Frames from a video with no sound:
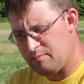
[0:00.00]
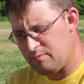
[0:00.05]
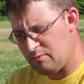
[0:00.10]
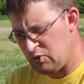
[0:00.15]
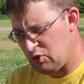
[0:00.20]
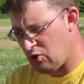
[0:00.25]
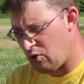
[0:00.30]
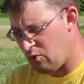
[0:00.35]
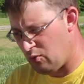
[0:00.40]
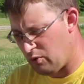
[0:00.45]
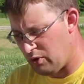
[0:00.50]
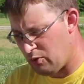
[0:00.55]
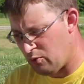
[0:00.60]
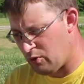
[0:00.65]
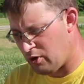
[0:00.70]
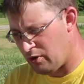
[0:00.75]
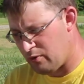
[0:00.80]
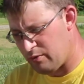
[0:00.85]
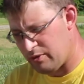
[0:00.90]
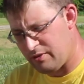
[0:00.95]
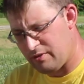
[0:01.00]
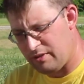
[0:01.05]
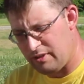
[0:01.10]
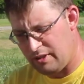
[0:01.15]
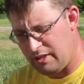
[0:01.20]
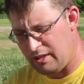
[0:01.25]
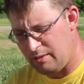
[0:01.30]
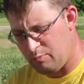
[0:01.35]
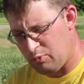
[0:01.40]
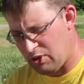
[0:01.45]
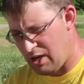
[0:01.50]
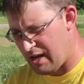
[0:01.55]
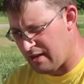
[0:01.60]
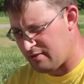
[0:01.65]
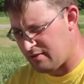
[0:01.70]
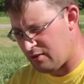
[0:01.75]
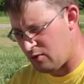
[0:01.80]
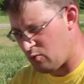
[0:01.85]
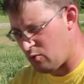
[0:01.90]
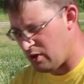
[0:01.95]
So we'll work with the
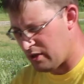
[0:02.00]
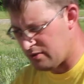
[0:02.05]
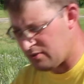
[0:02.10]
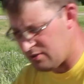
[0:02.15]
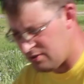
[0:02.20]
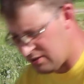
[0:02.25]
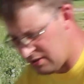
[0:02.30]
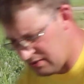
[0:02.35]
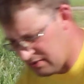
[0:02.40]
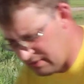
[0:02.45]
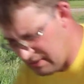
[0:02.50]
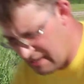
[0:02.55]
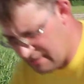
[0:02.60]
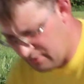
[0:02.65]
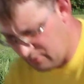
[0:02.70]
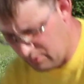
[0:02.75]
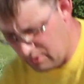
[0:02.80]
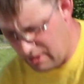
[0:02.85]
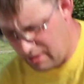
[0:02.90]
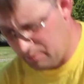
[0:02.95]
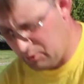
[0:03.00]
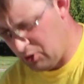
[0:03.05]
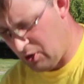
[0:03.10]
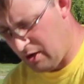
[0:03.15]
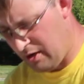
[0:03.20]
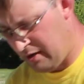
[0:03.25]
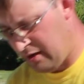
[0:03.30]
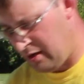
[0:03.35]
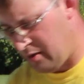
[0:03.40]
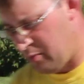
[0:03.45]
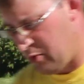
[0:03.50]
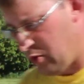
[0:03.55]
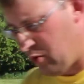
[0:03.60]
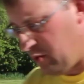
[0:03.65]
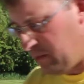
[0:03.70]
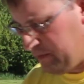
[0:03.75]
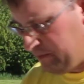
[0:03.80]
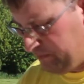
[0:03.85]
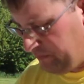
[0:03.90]
plastic ones since that's what I'm talking about.